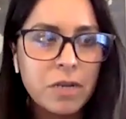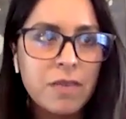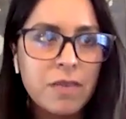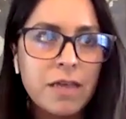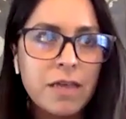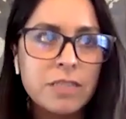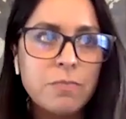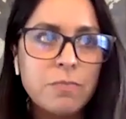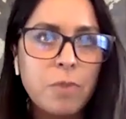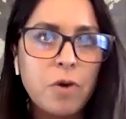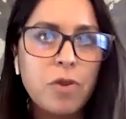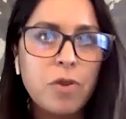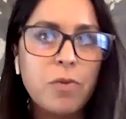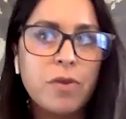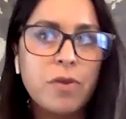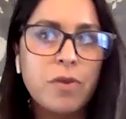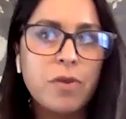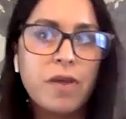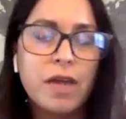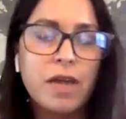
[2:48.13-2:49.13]
And that's both
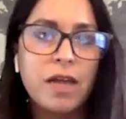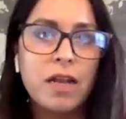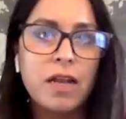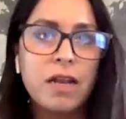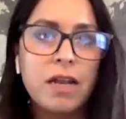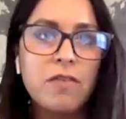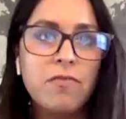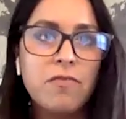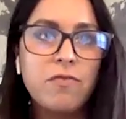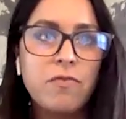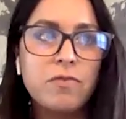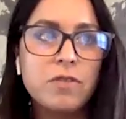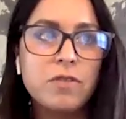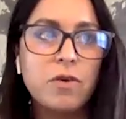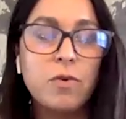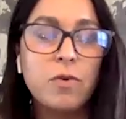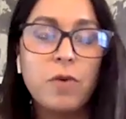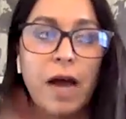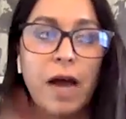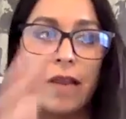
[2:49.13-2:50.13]
within,
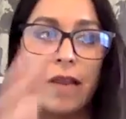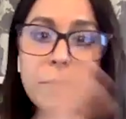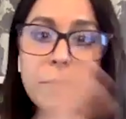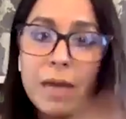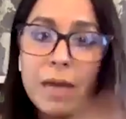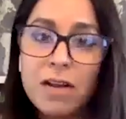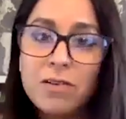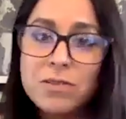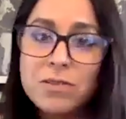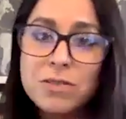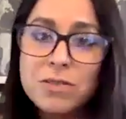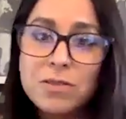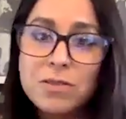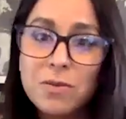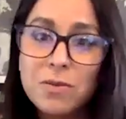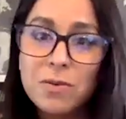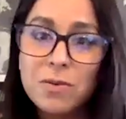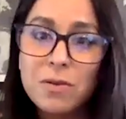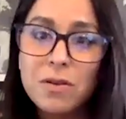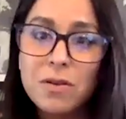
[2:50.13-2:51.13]
so at the medical
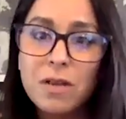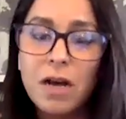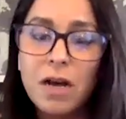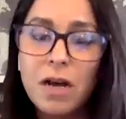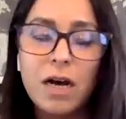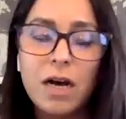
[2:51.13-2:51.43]
school